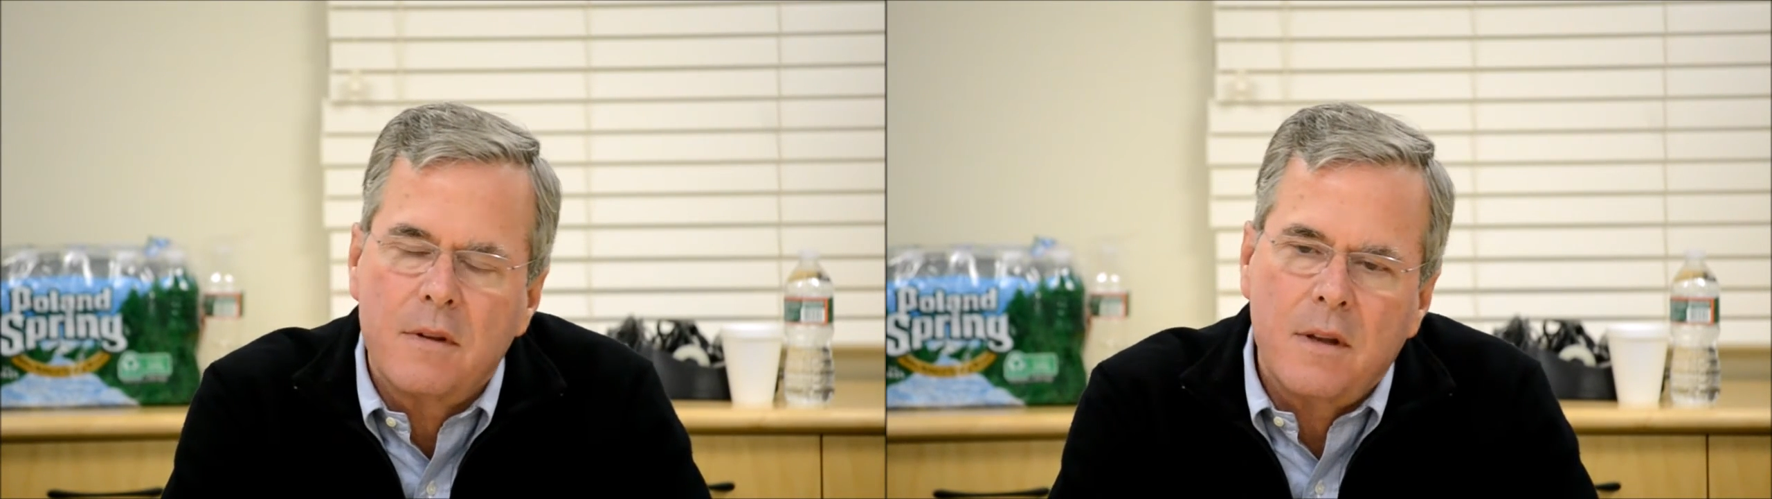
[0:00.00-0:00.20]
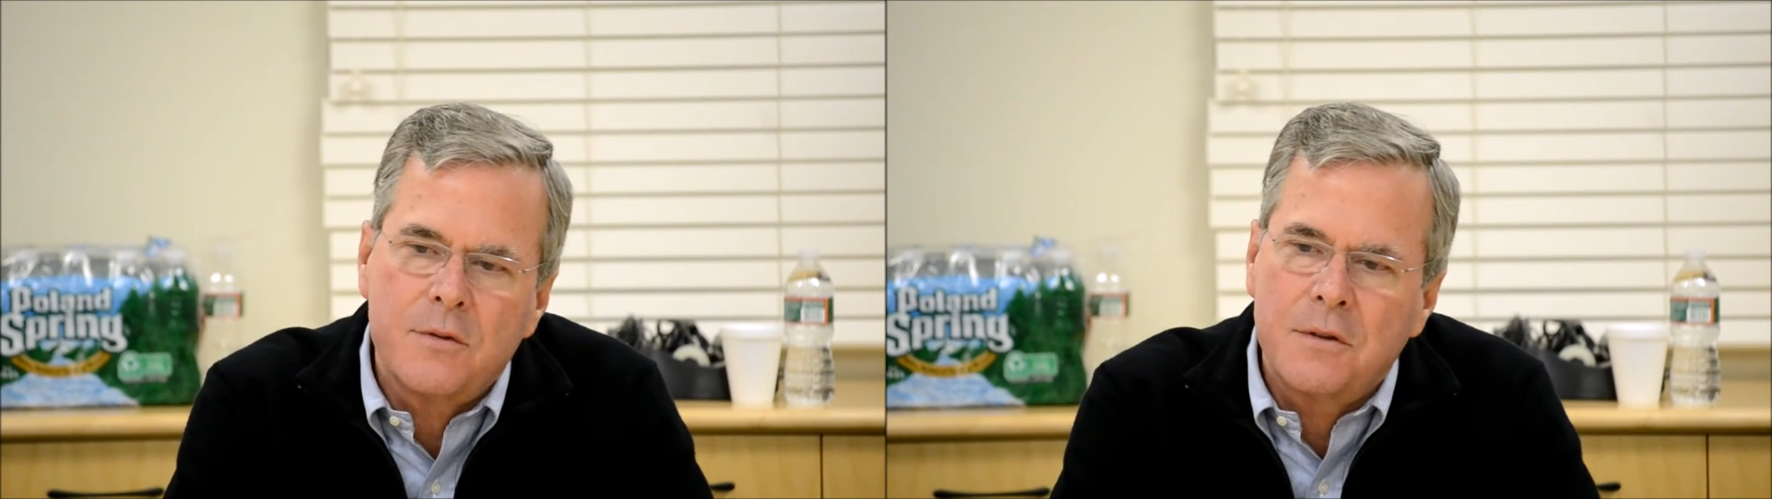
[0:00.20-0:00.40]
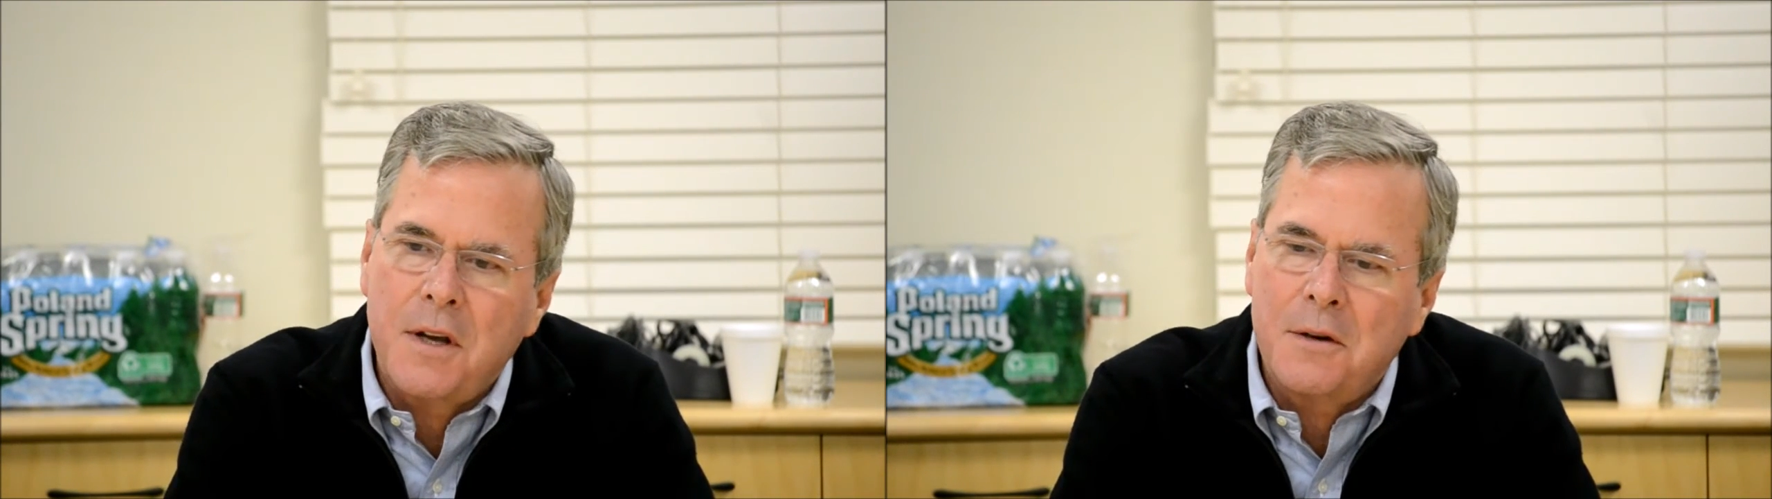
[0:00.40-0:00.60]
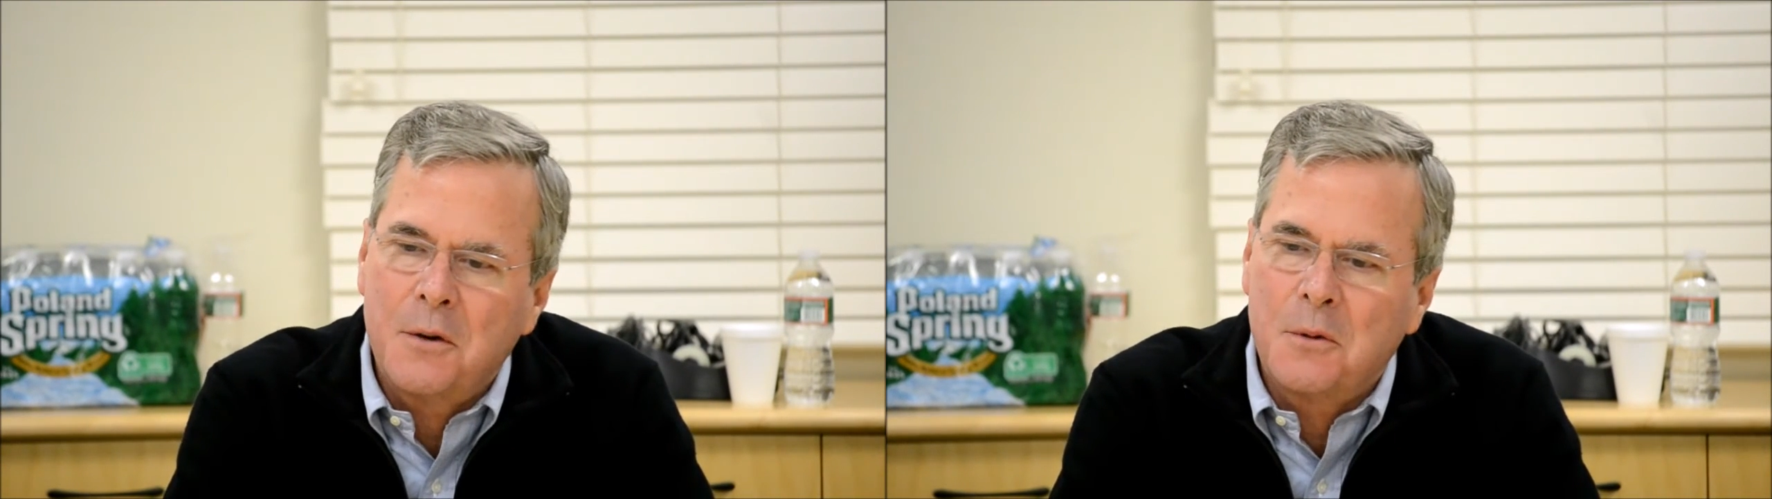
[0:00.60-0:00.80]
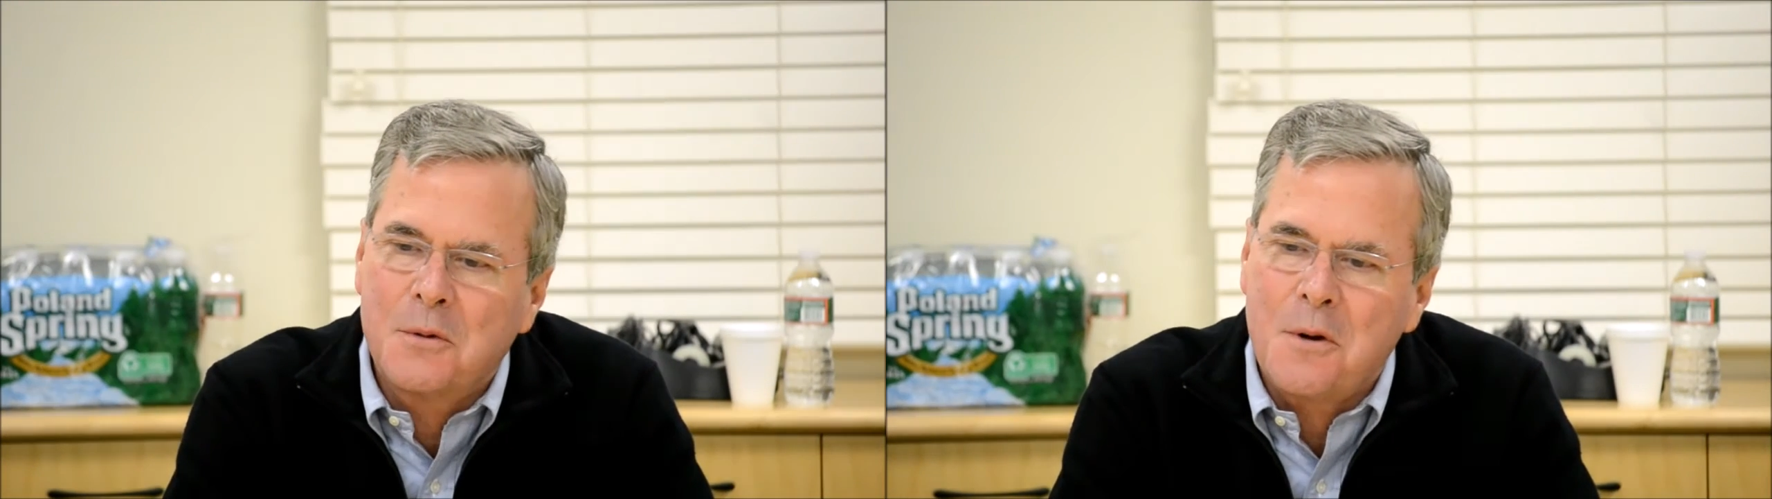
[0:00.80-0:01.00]
that's a
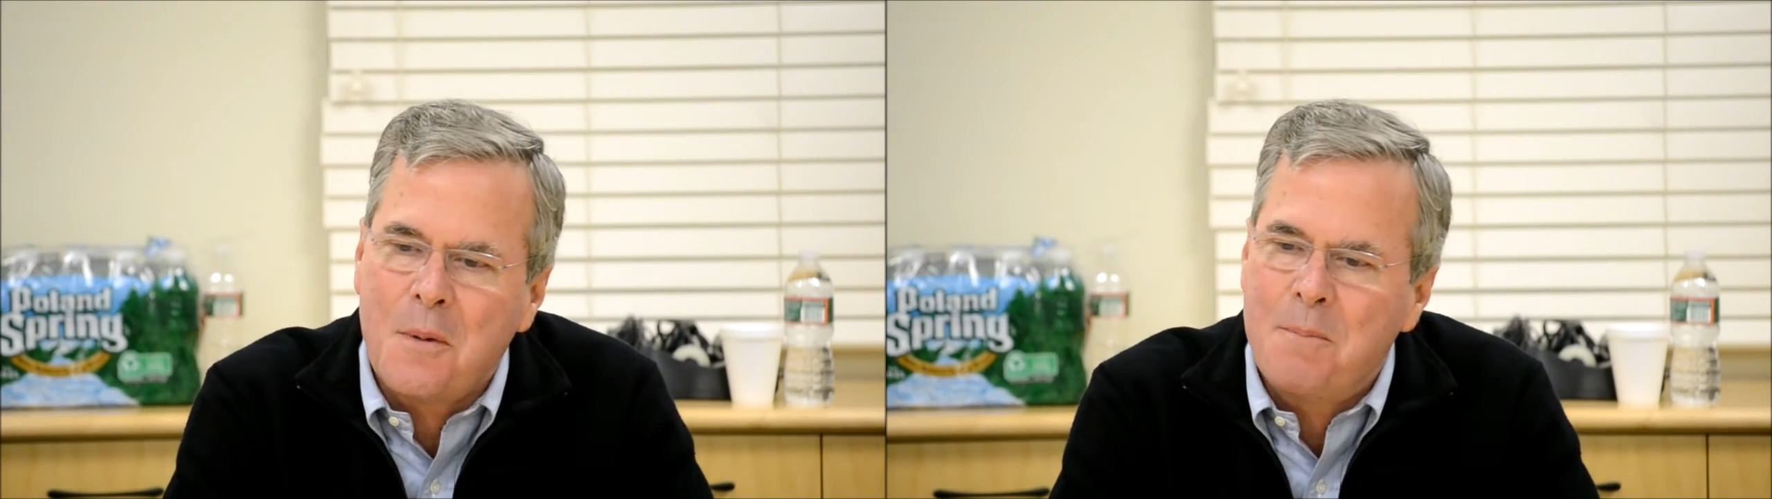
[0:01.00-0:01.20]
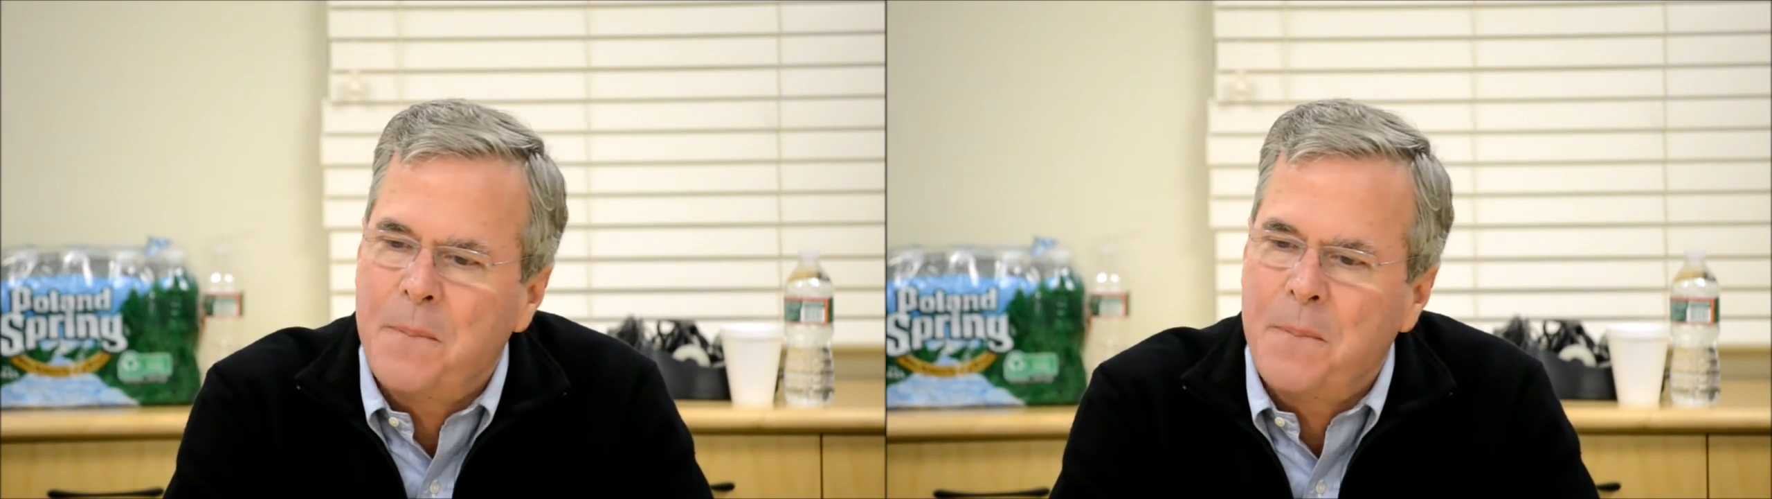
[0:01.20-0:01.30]
technical term,